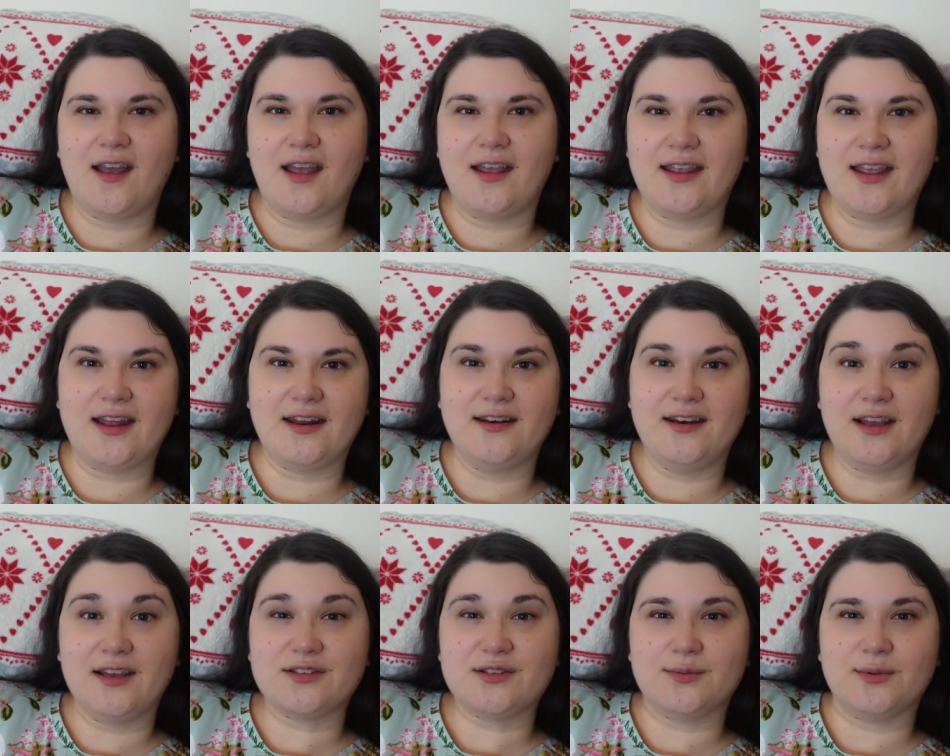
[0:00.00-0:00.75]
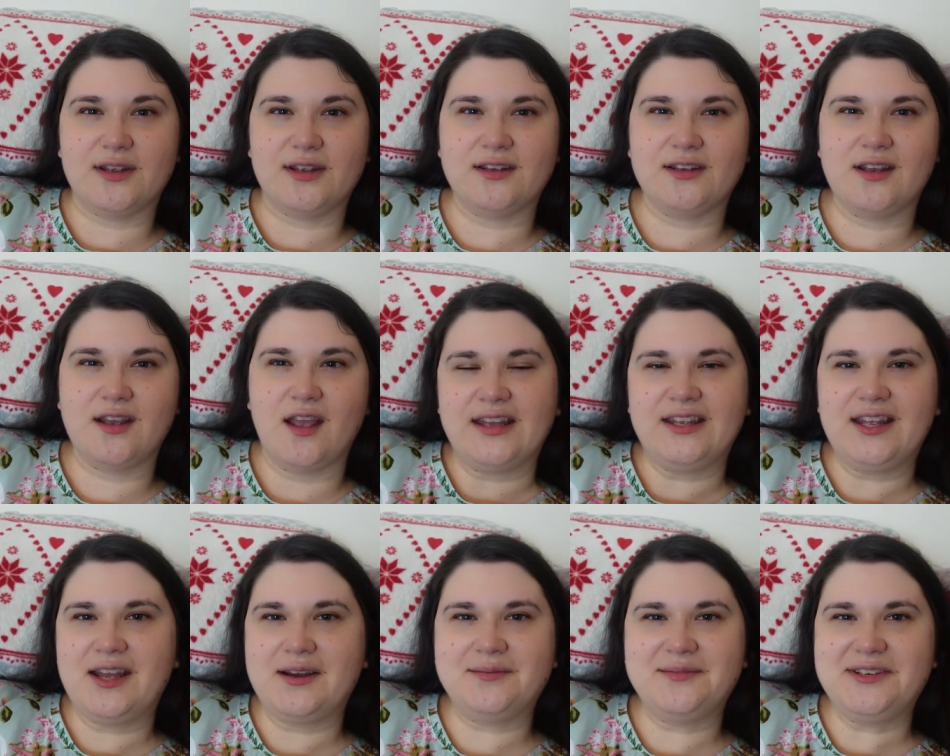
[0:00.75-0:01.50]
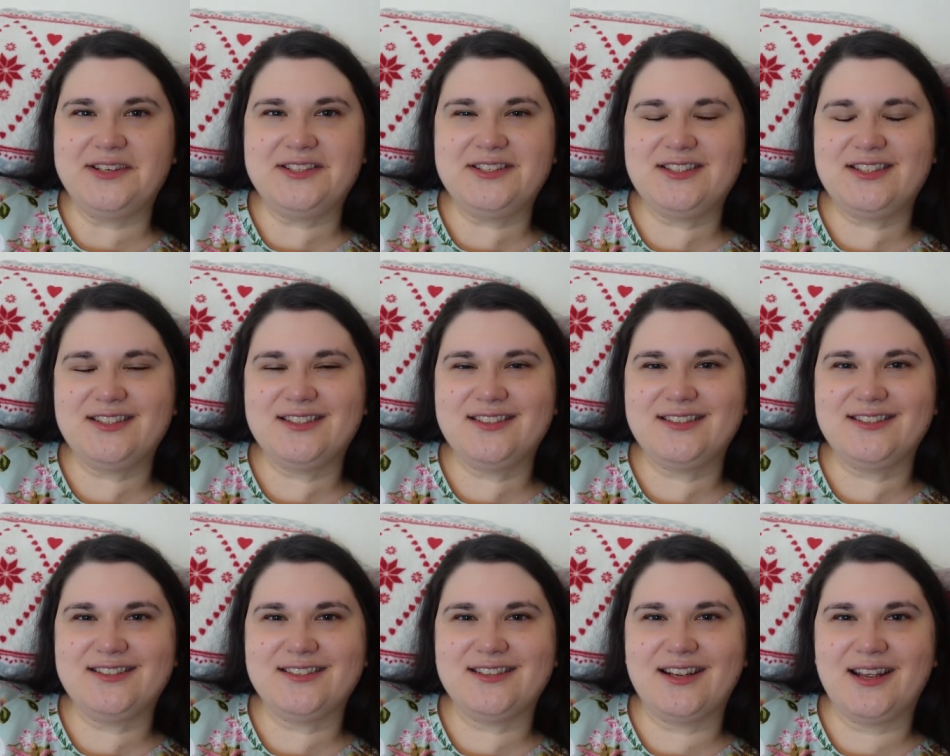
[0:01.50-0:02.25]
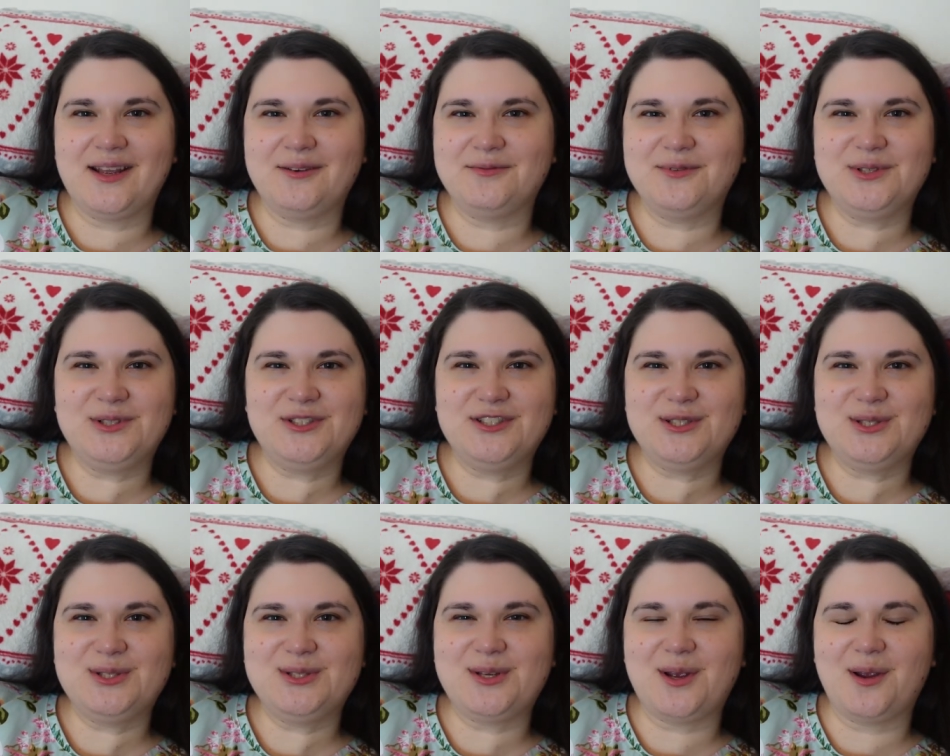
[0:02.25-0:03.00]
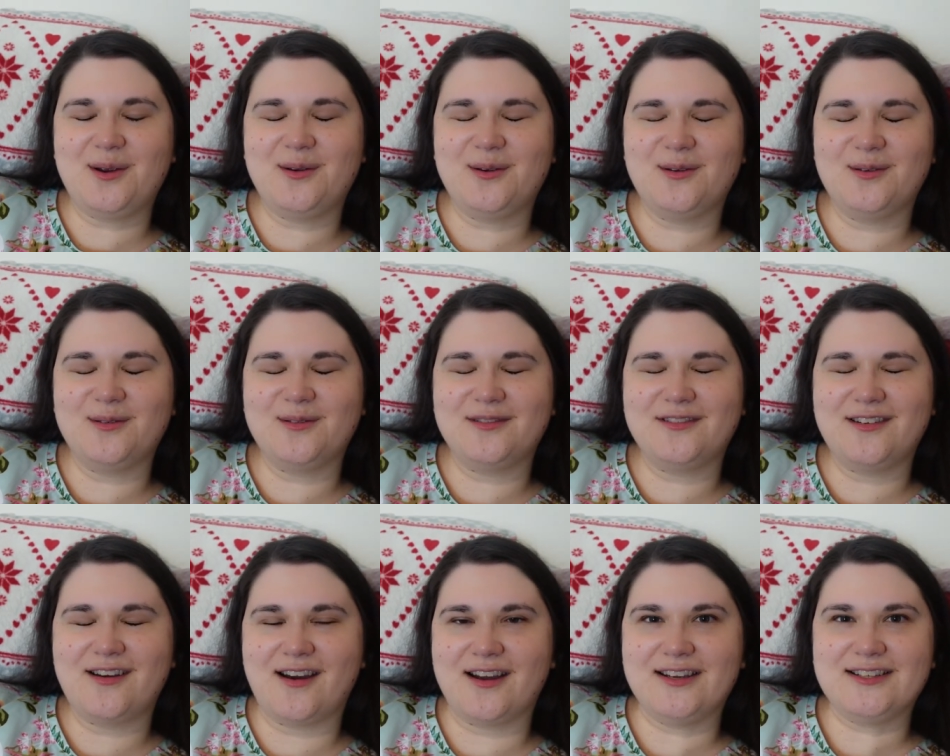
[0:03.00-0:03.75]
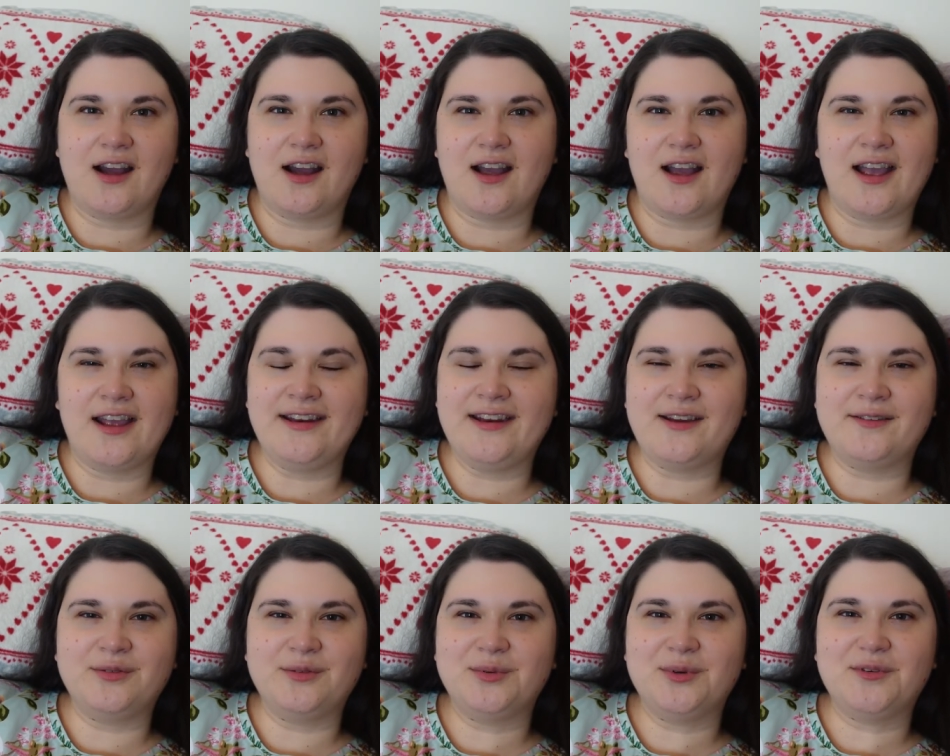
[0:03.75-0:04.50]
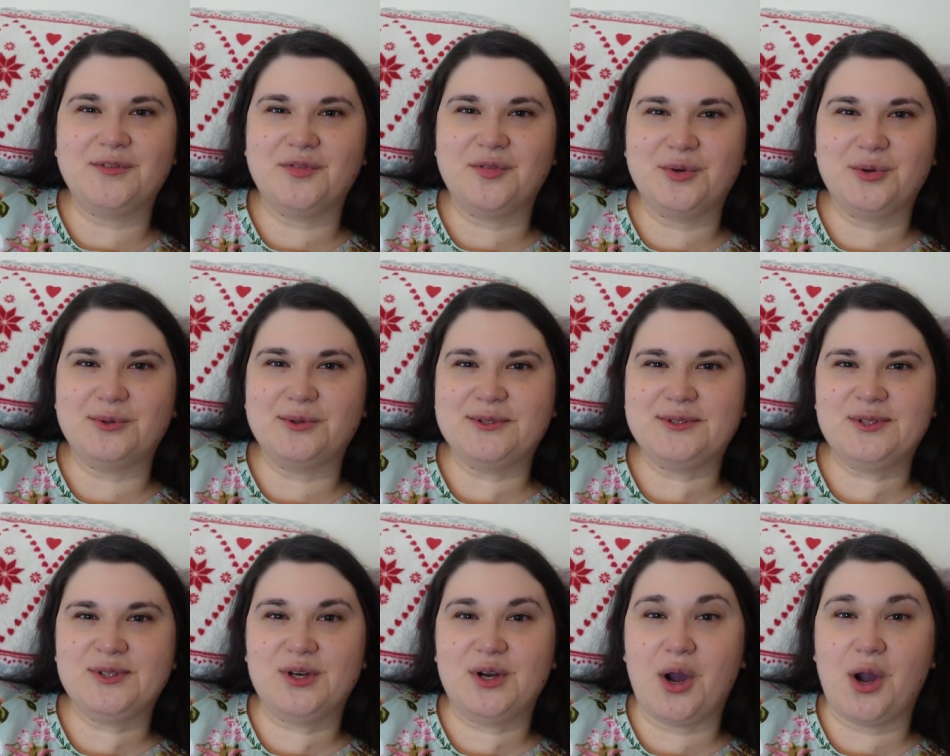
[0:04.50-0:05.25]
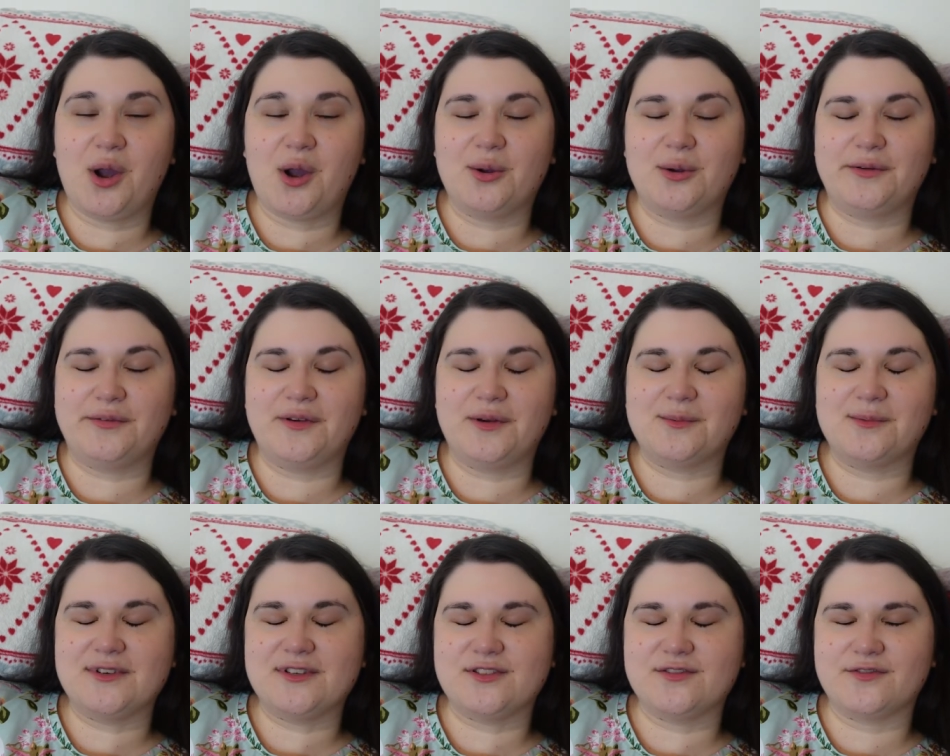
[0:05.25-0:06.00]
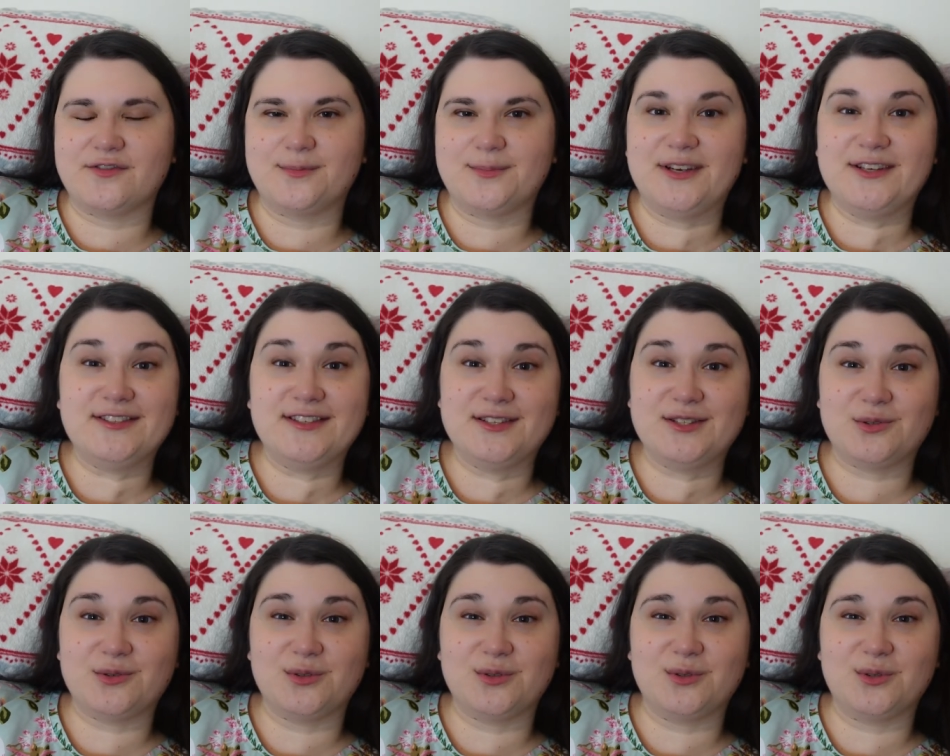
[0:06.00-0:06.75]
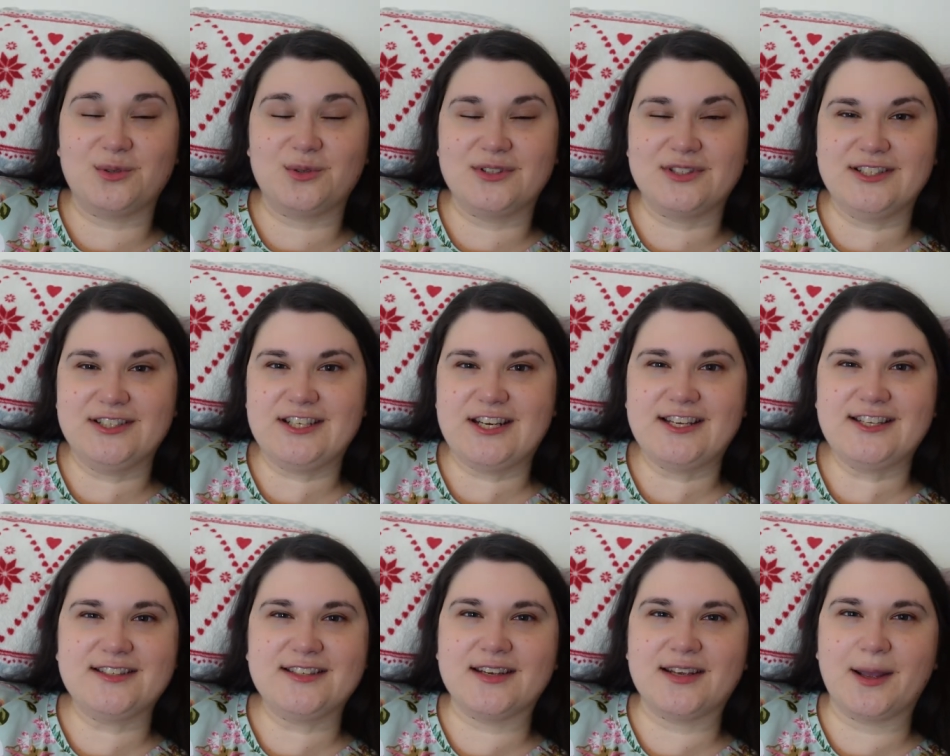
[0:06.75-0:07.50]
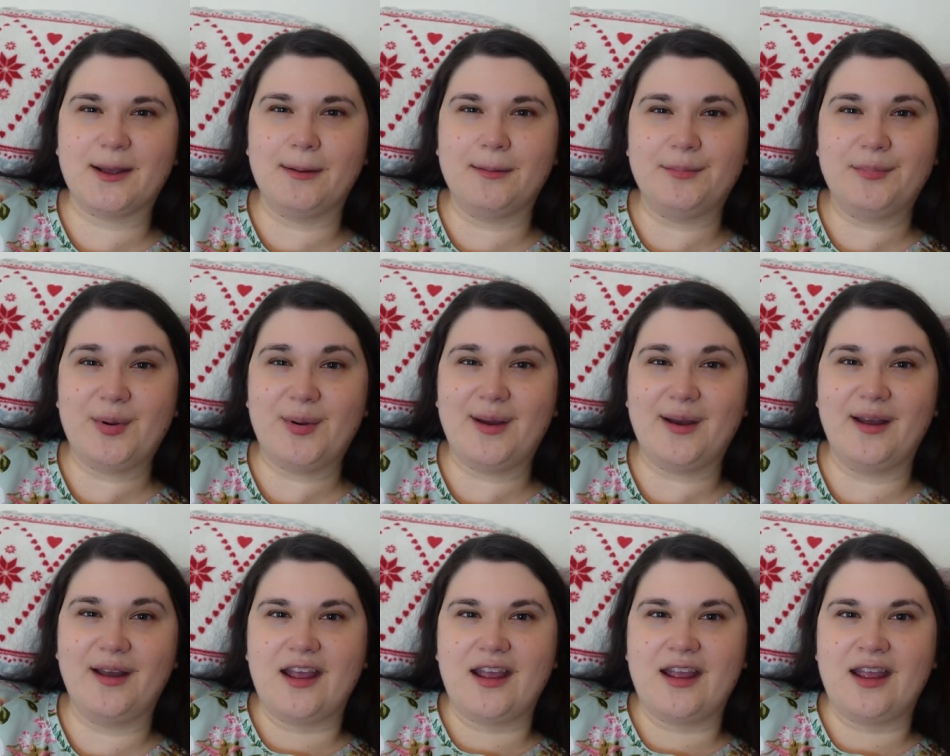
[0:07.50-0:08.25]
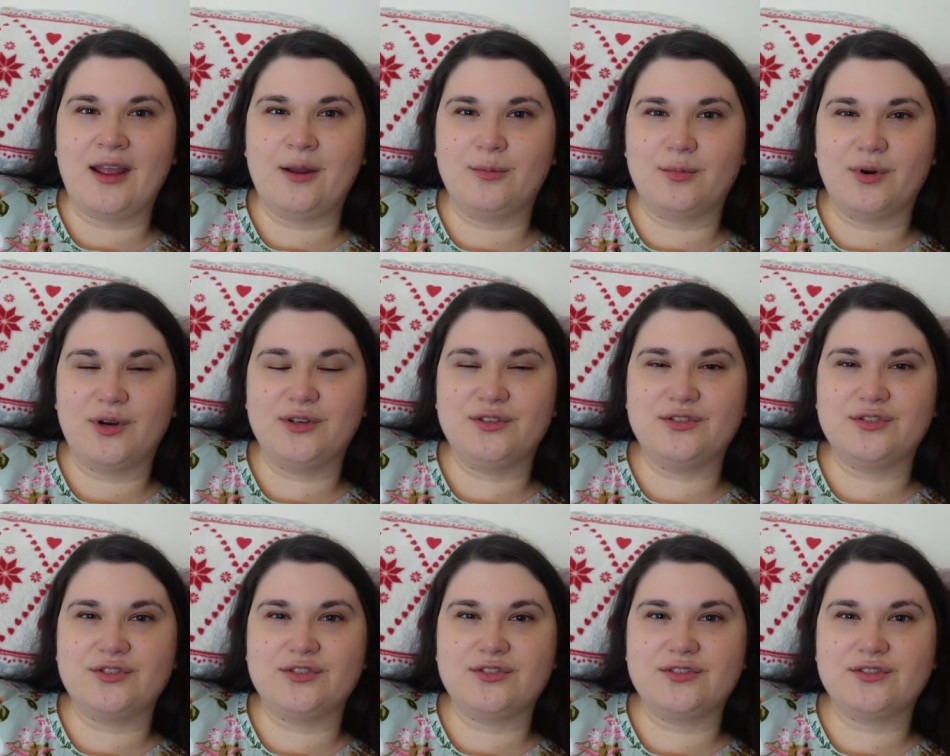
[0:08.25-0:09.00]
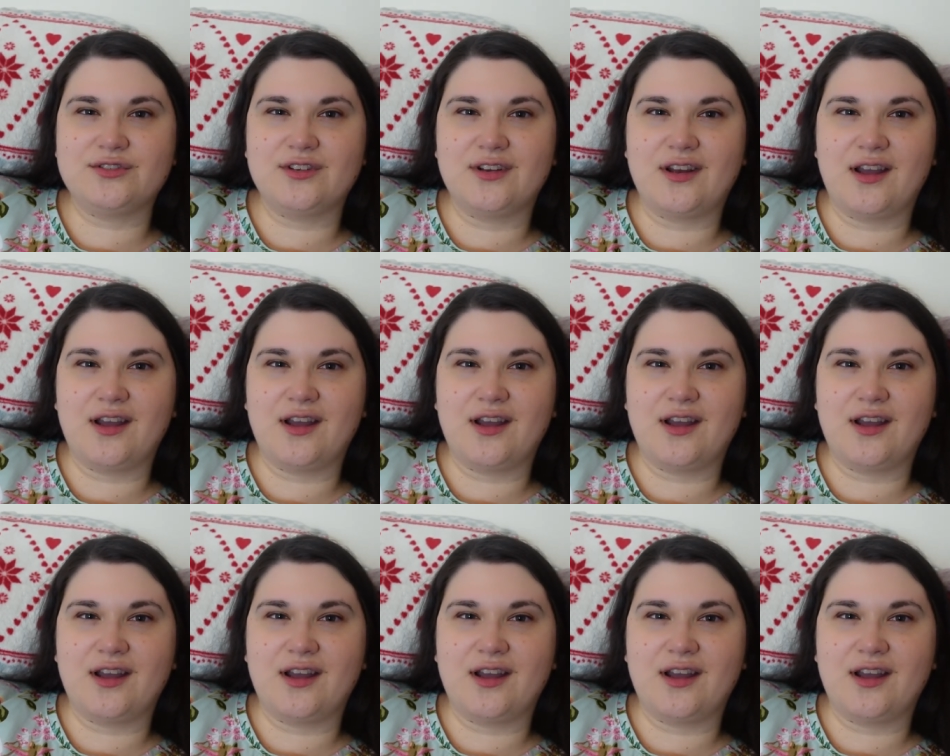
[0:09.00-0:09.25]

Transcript: again next week. Yeah, I mean, it was just so nice. I never would have thought to go if it wasn't for my sister-in-law suggesting it, but it was